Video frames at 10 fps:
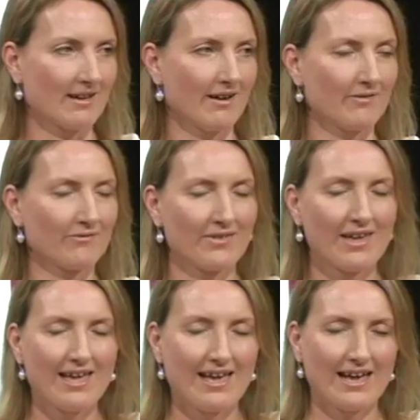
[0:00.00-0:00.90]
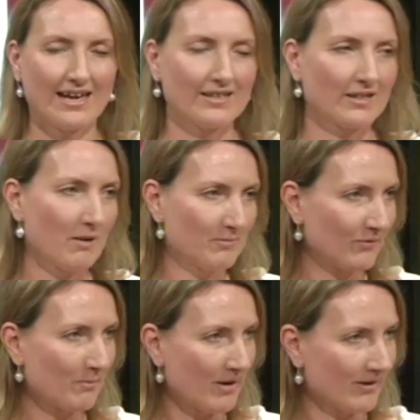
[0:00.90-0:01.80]
life. And it comes
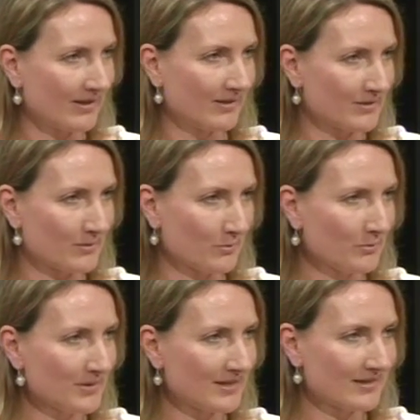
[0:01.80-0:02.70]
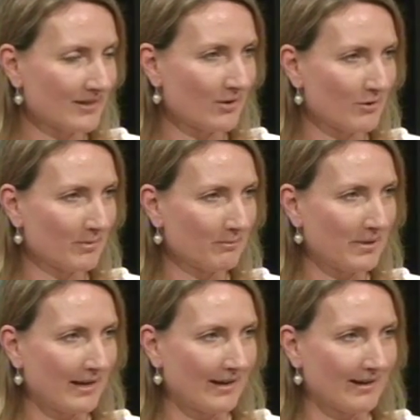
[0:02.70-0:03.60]
from our inner source as a human
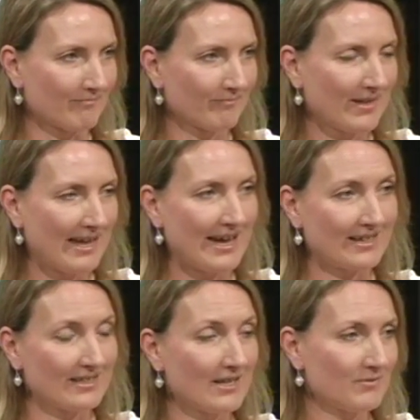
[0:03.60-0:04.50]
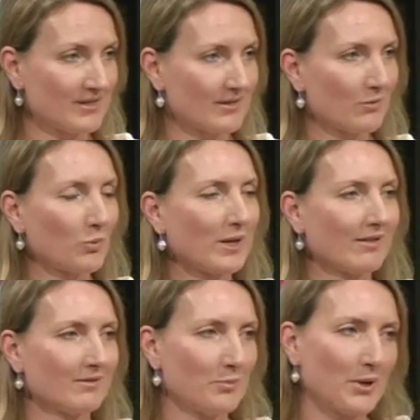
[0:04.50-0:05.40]
being. And it gives us the
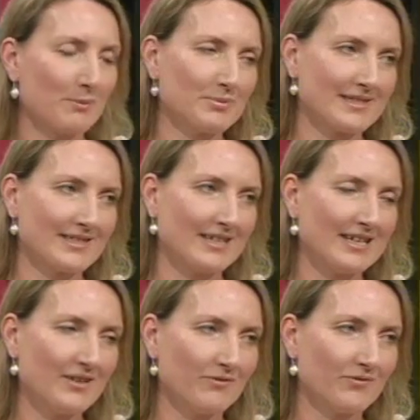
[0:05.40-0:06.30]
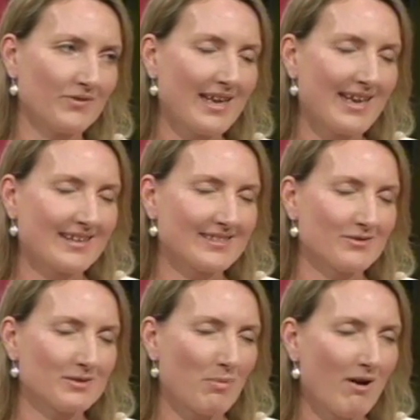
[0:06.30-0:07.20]
will and purpose to live.
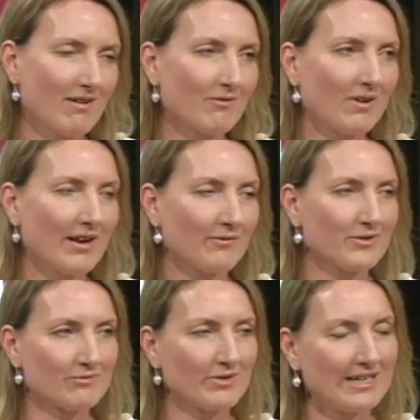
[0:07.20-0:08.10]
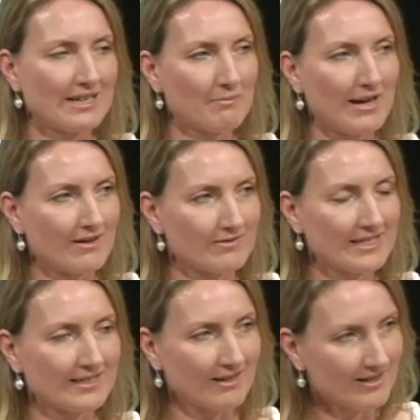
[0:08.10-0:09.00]
So Spark of Life is really
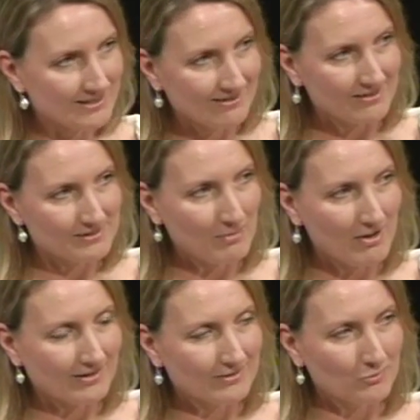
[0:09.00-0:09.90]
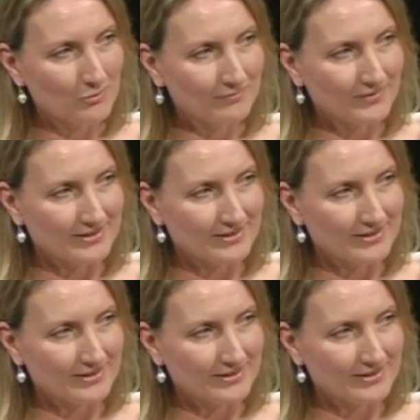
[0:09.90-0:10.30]
about igniting that spark in all of